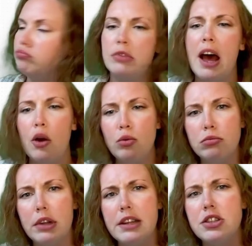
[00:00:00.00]
now
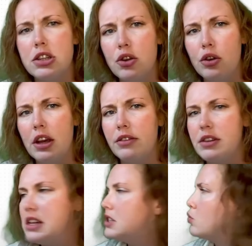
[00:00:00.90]
let's look at
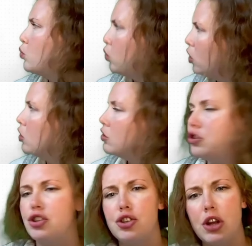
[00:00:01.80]
these
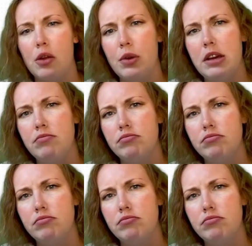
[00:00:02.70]
words, shall we?